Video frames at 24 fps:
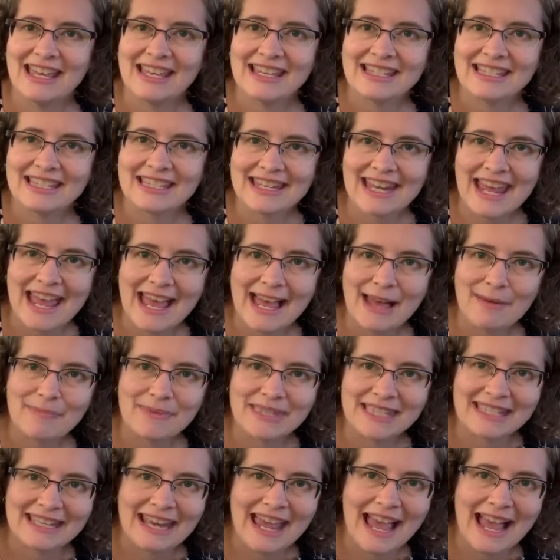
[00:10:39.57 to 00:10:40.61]
Snap,
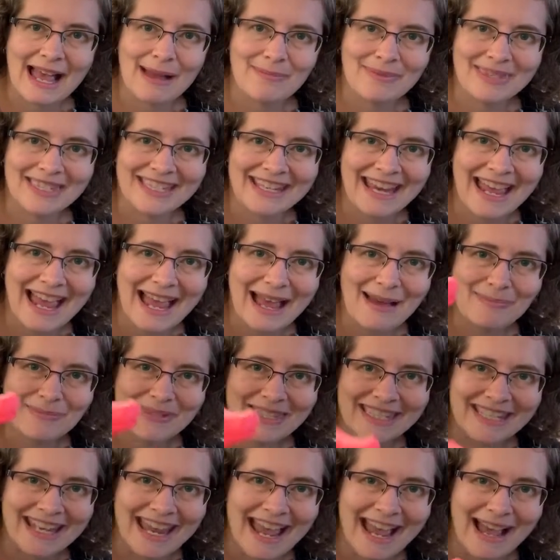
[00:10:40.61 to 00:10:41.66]
snap, snap,
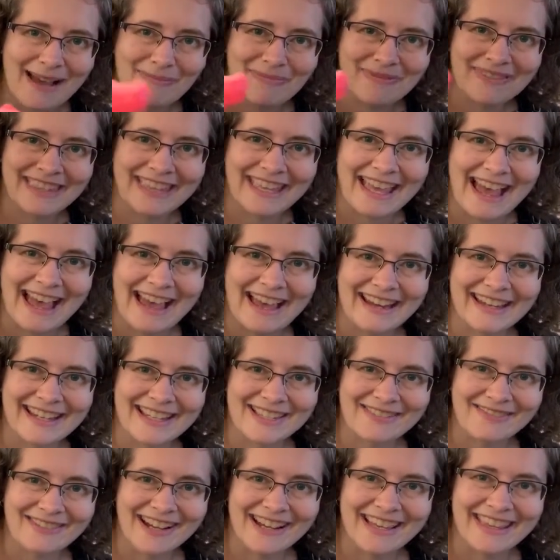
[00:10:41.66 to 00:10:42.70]
snap, that
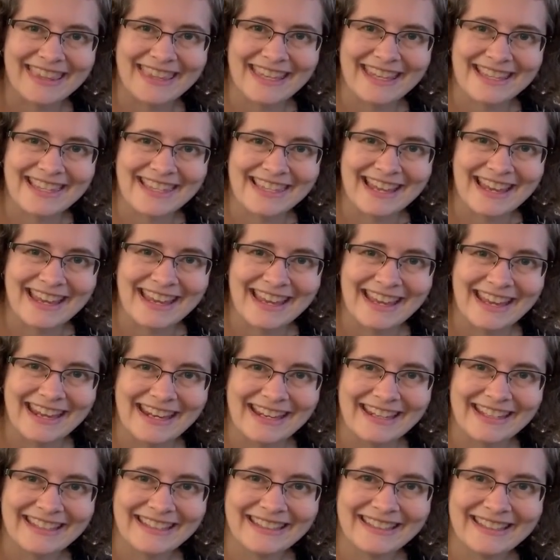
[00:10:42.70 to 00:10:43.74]
is what they
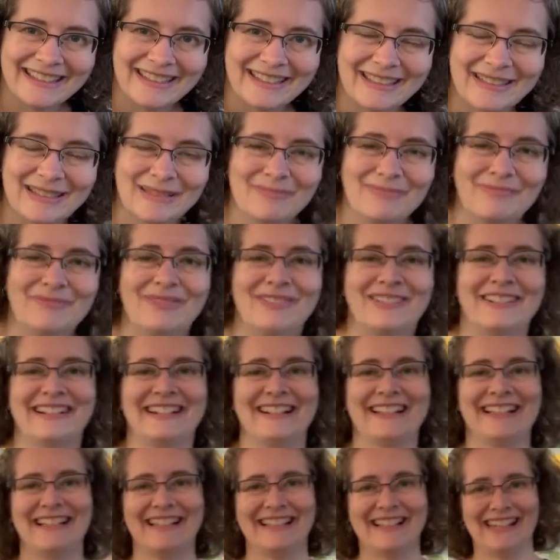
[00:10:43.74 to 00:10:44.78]
say.
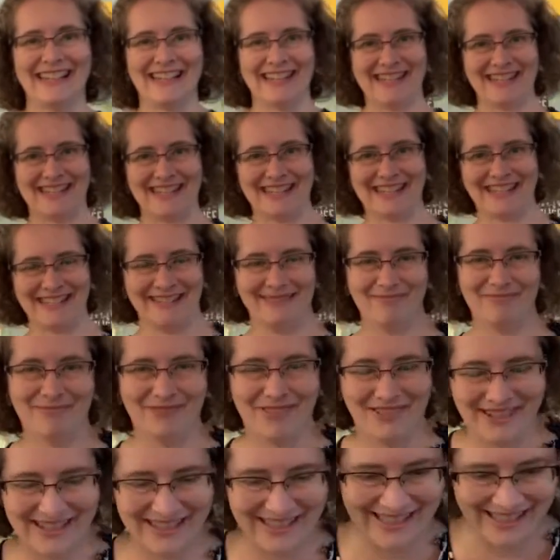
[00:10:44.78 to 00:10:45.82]
Brilliant,
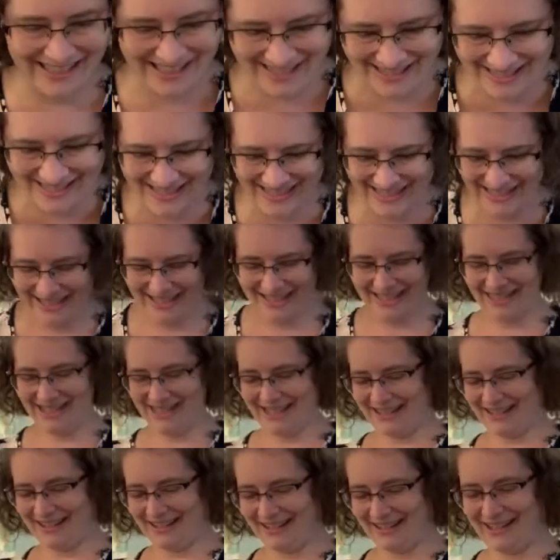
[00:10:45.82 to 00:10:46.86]
brilliant.
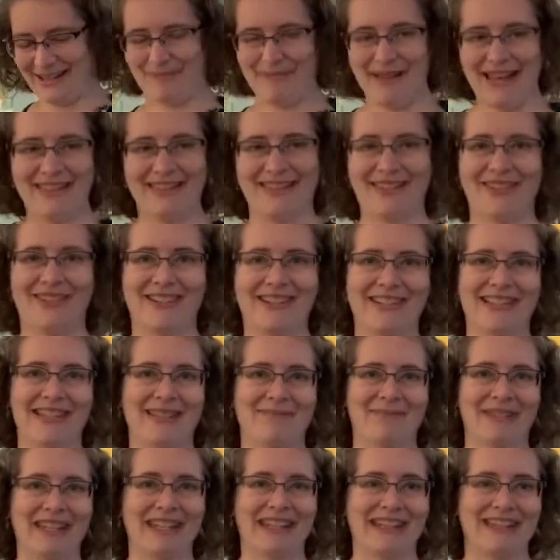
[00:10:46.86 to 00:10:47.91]
Oh, bath toys
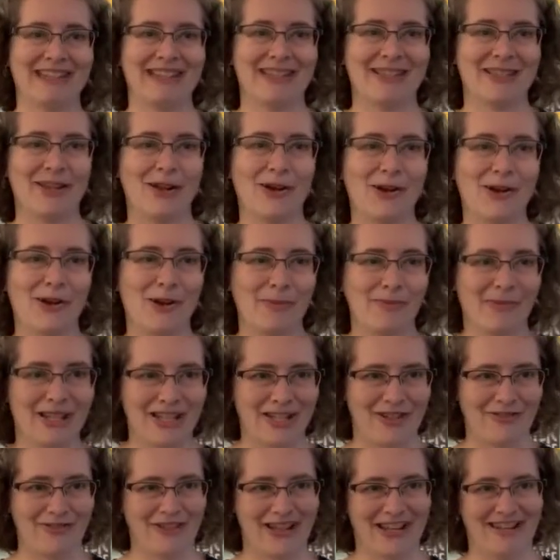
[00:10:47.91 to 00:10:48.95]
can be so
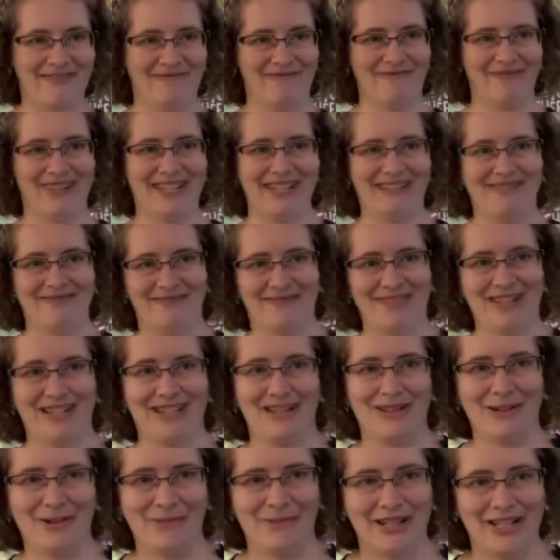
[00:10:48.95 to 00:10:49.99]
much fun.
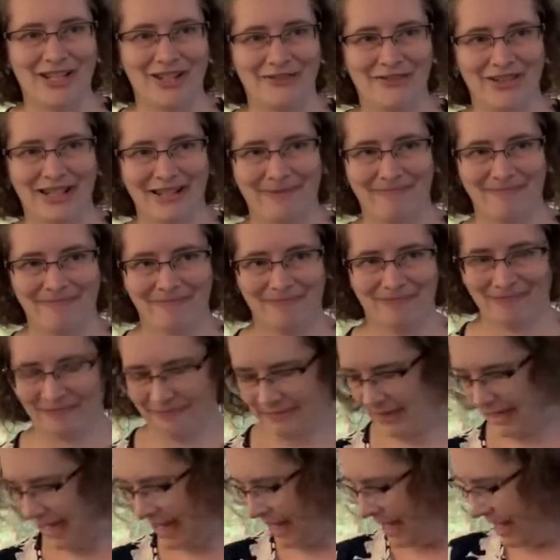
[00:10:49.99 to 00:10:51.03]
So much fun.
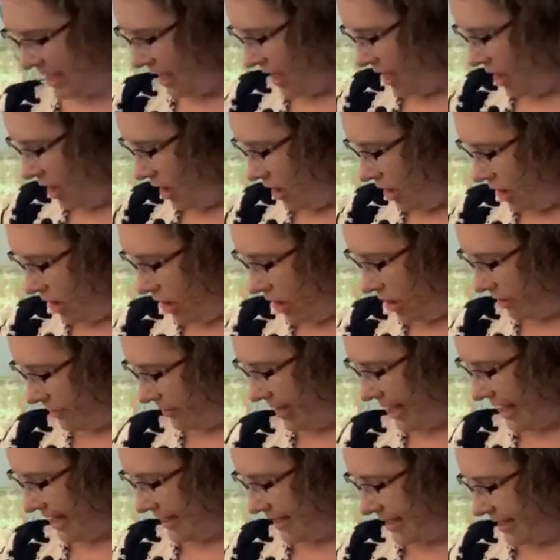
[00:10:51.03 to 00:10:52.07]
All
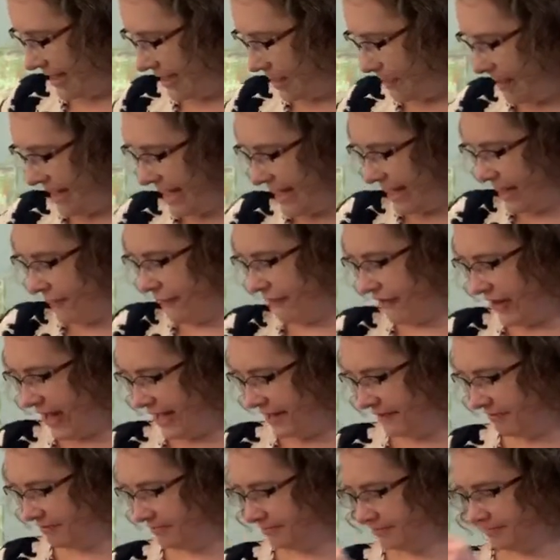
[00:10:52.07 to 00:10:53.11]
right, speaking of fun,
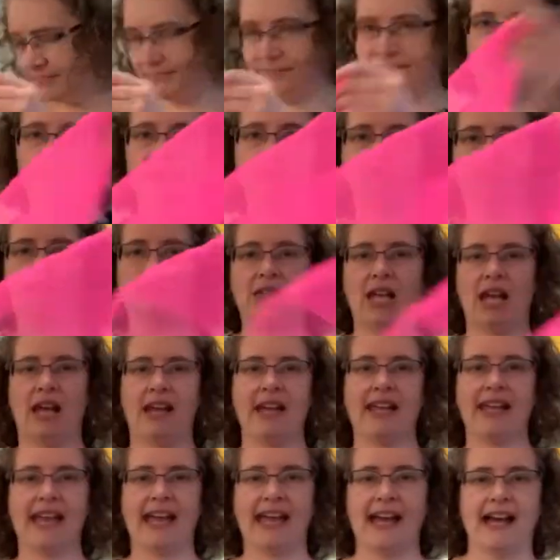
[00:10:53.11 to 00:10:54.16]

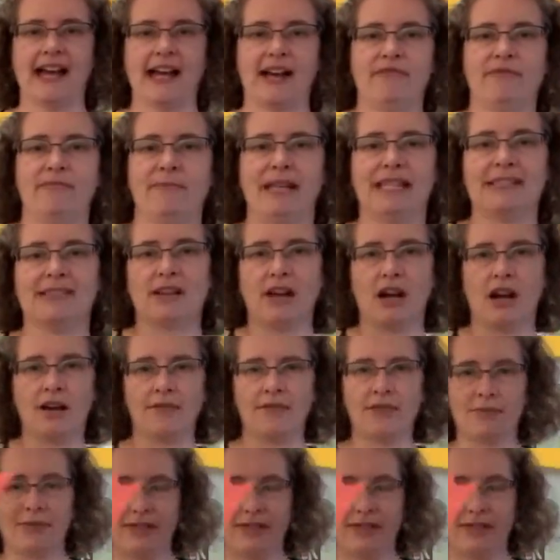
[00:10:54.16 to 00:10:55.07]
I have my scarves